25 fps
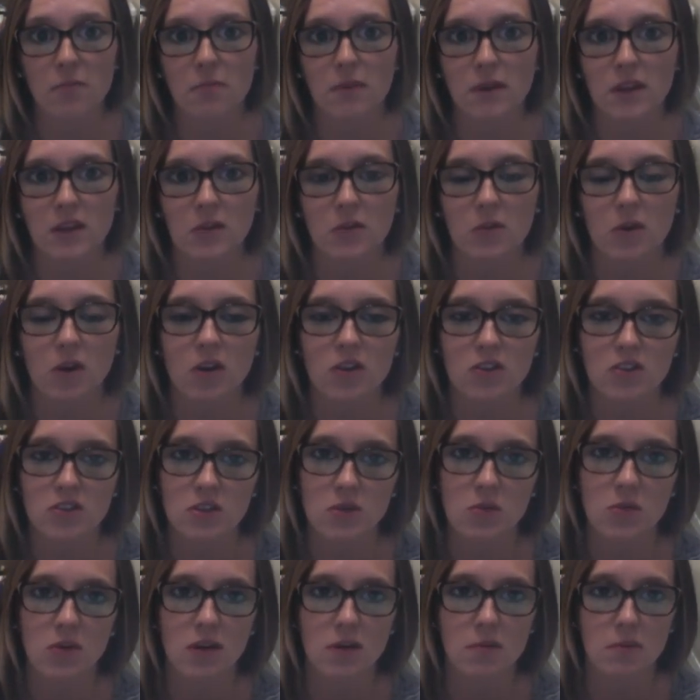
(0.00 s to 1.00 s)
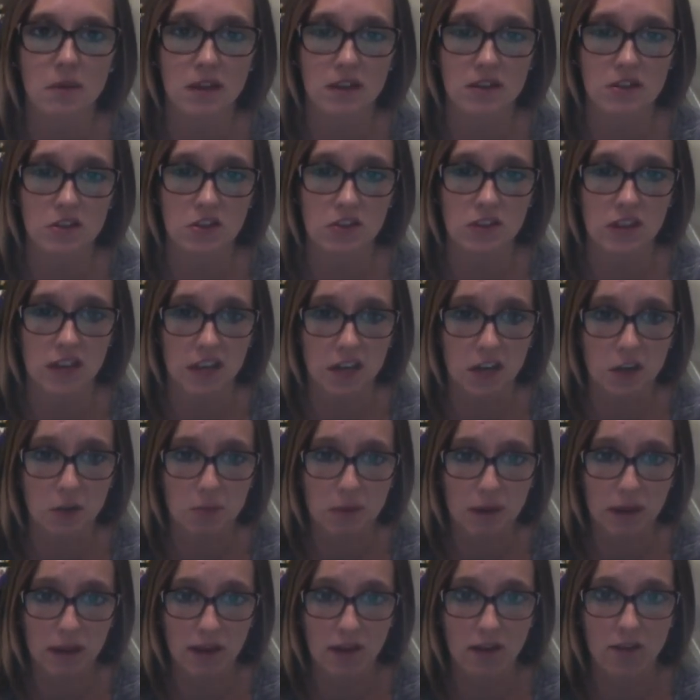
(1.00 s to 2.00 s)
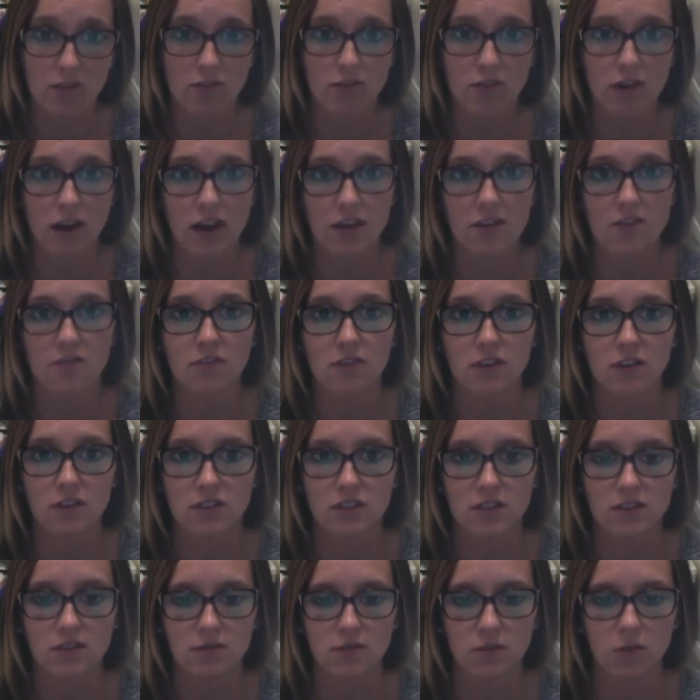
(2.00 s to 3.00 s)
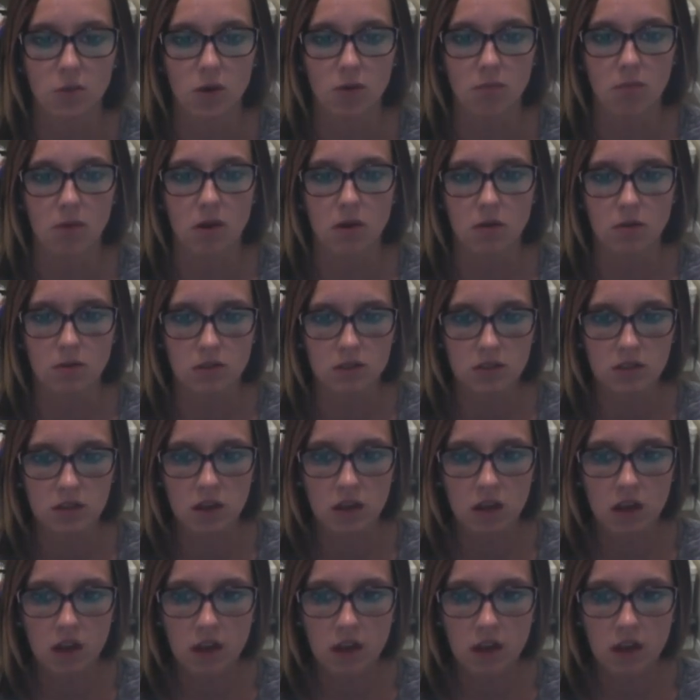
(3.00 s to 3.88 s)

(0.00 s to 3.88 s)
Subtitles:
but you also want to make sure that you're being a friend first and foremost.